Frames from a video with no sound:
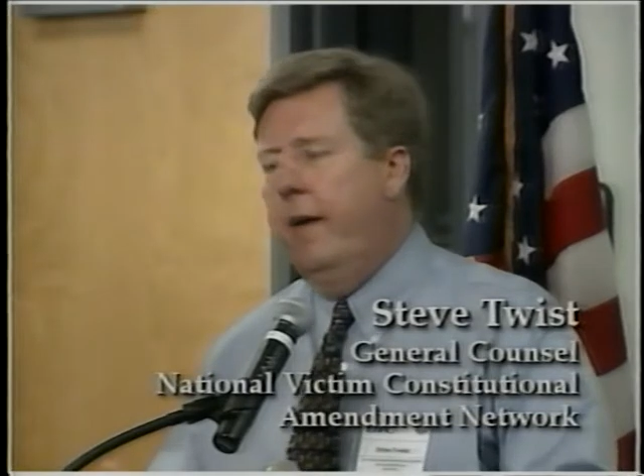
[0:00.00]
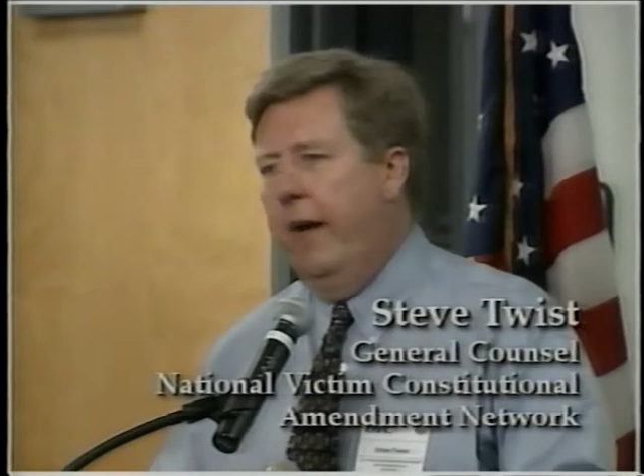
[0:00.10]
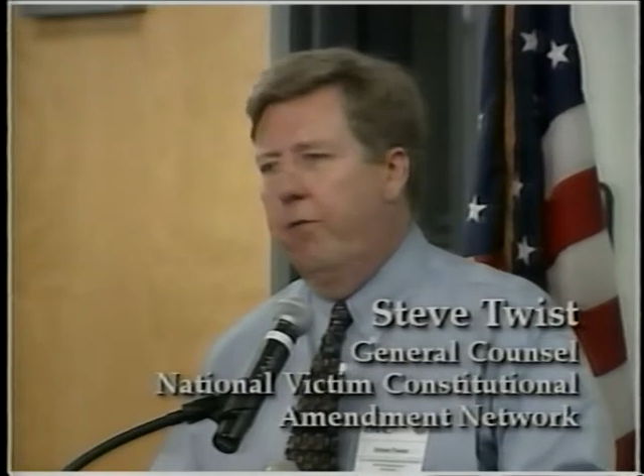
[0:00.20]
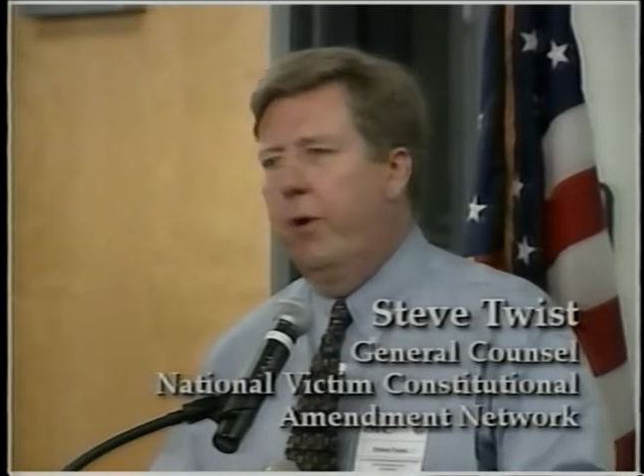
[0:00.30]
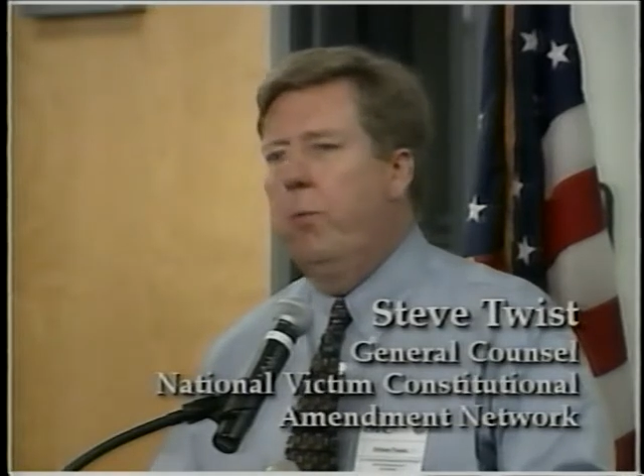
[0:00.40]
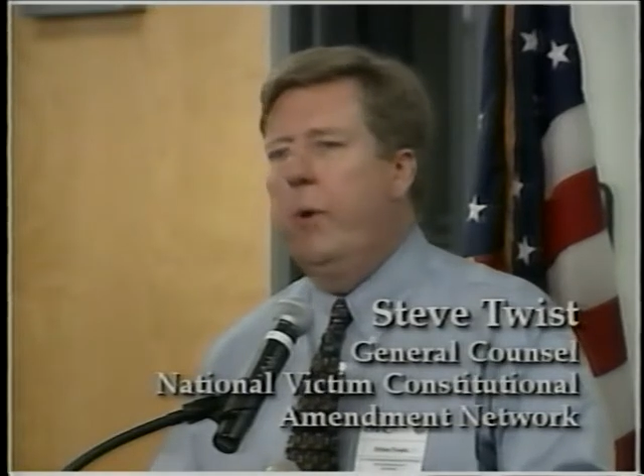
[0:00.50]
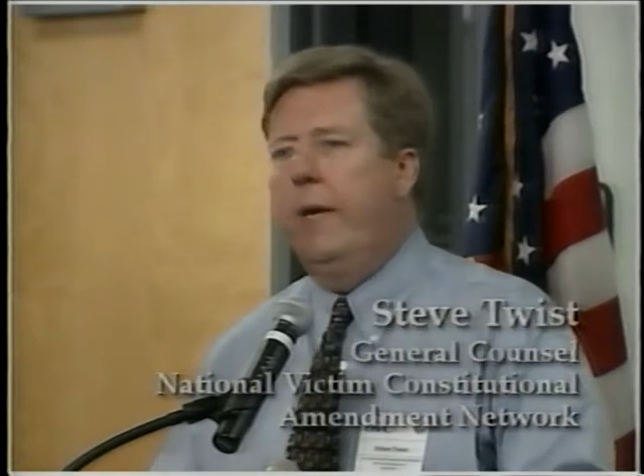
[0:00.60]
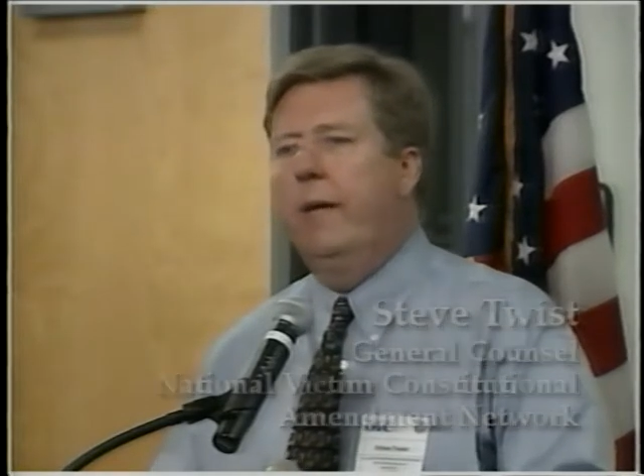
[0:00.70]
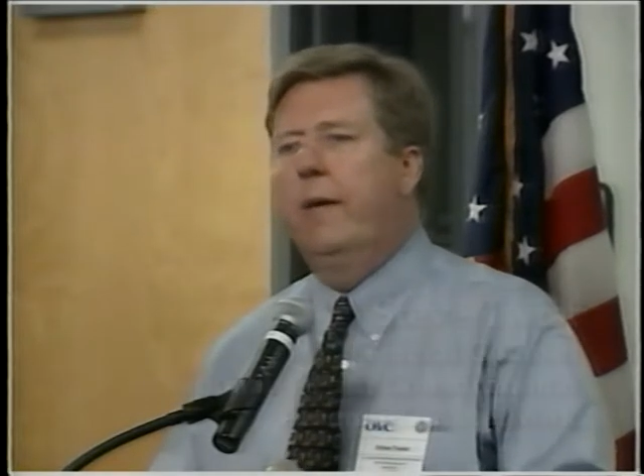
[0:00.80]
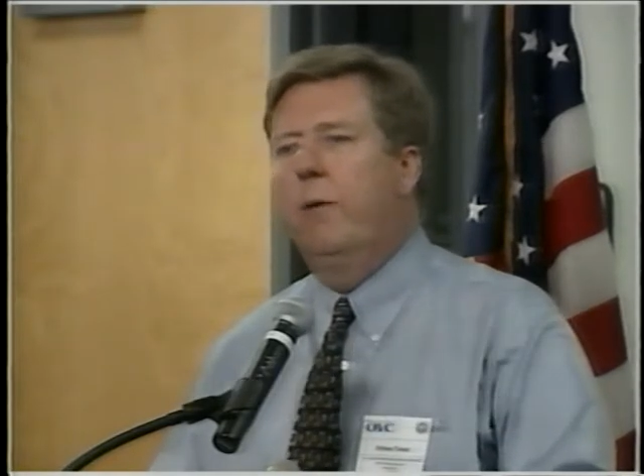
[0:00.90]
every
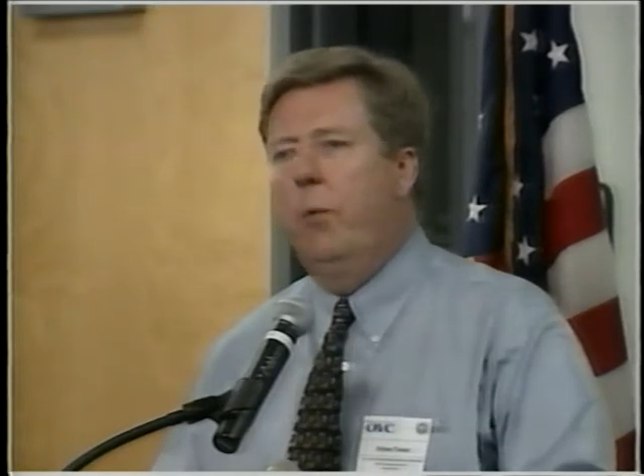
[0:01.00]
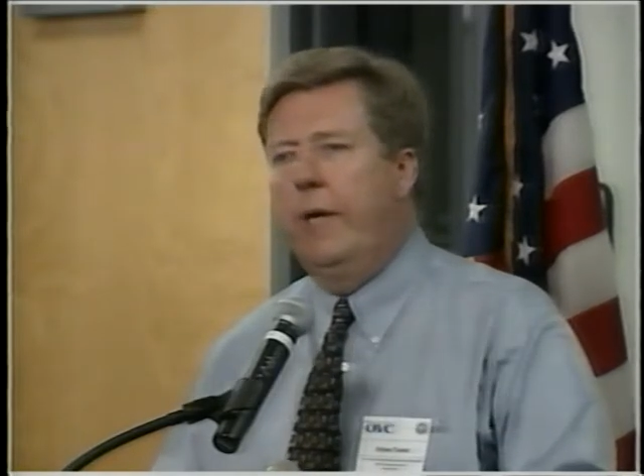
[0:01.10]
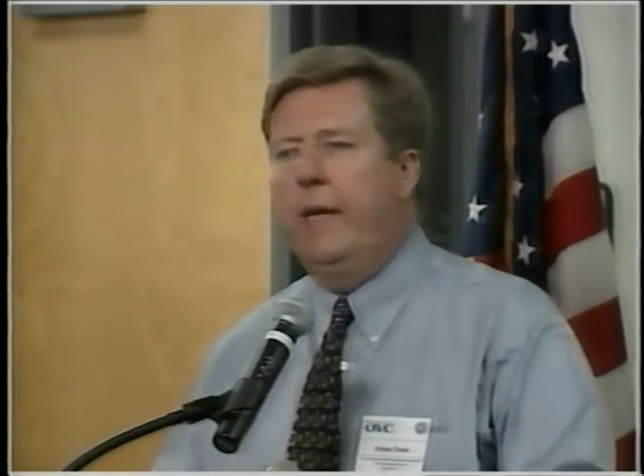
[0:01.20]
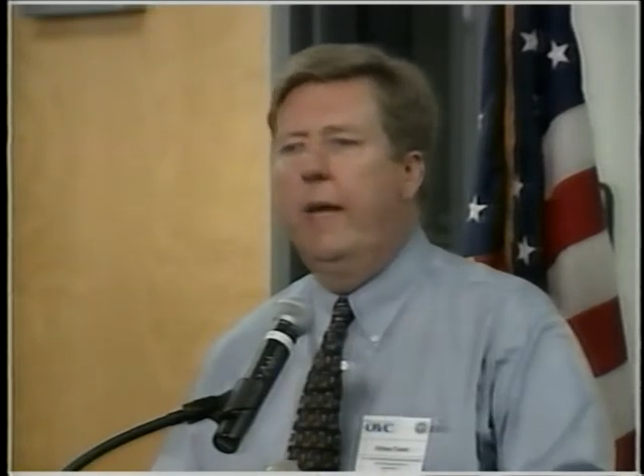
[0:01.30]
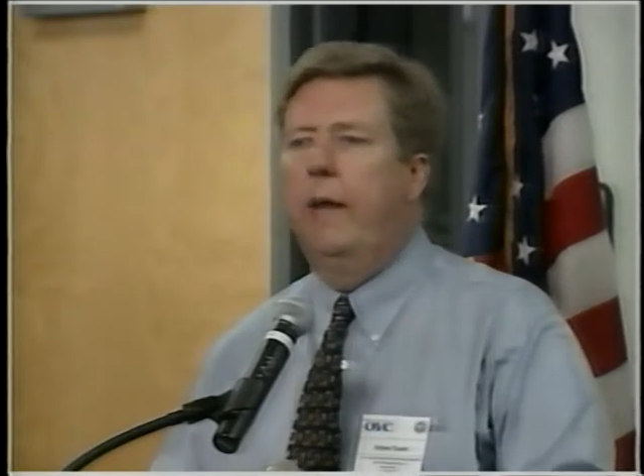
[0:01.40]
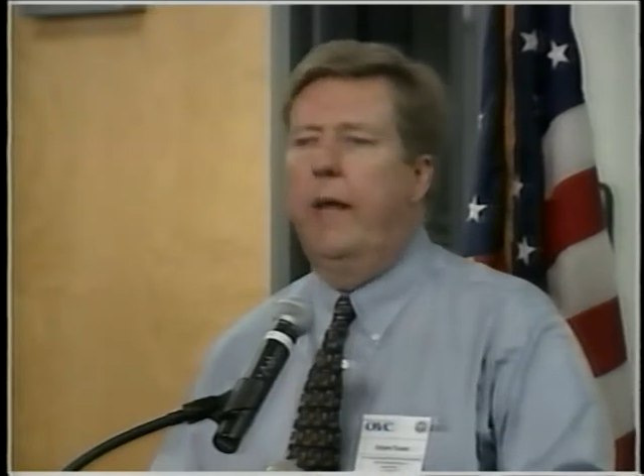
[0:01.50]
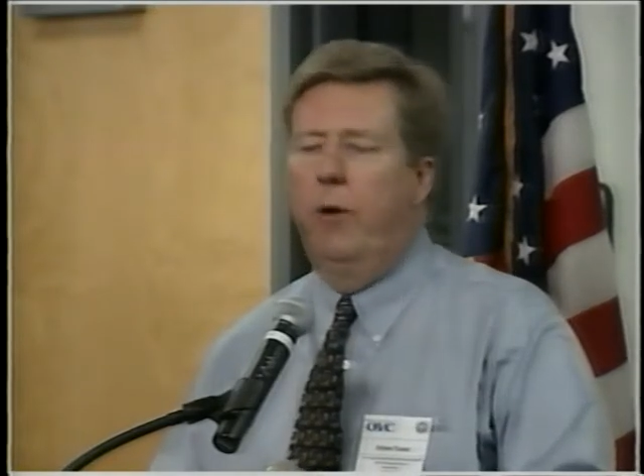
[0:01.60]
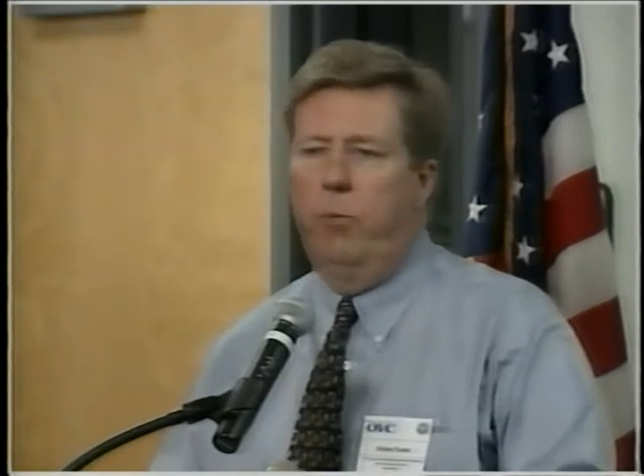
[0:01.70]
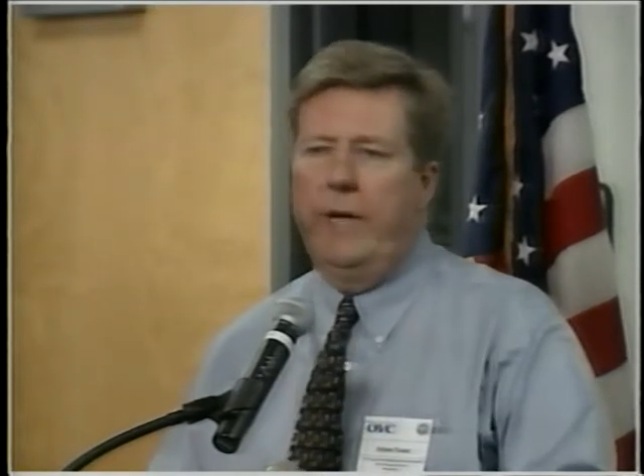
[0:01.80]
week, week in and